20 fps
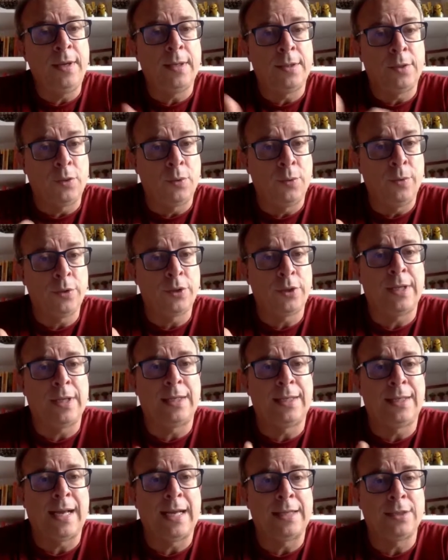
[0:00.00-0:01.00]
the tools
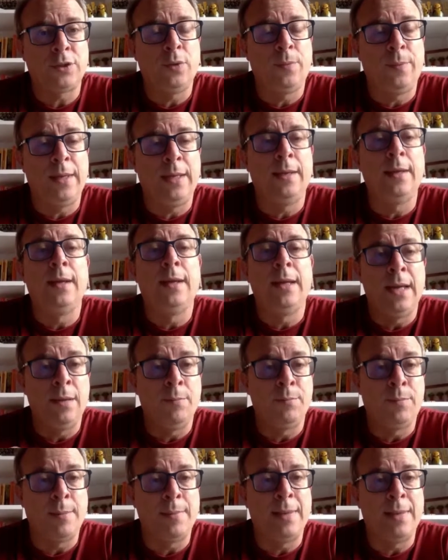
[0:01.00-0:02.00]
that has to be
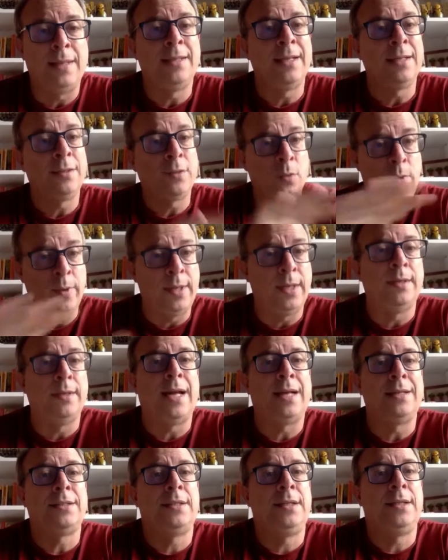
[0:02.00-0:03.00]
implemented within
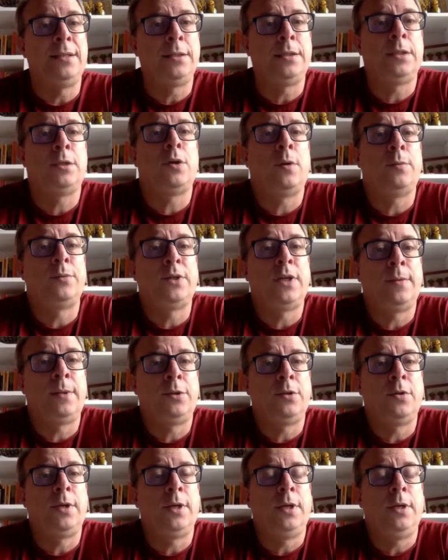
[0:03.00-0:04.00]
that citizen
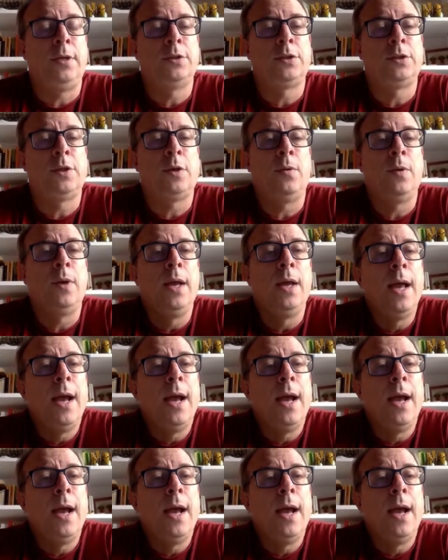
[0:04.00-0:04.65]
observatory. So